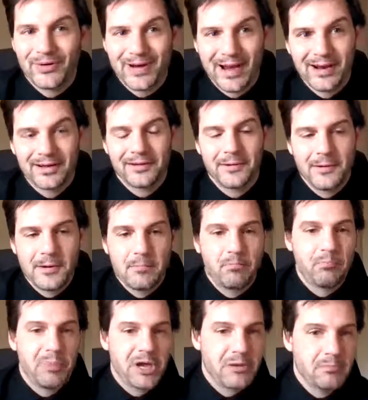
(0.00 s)
kind of
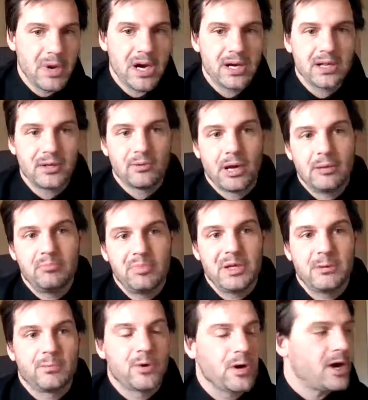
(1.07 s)
big money, right?
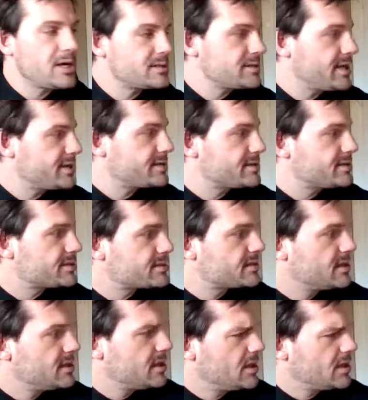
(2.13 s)
Big processes.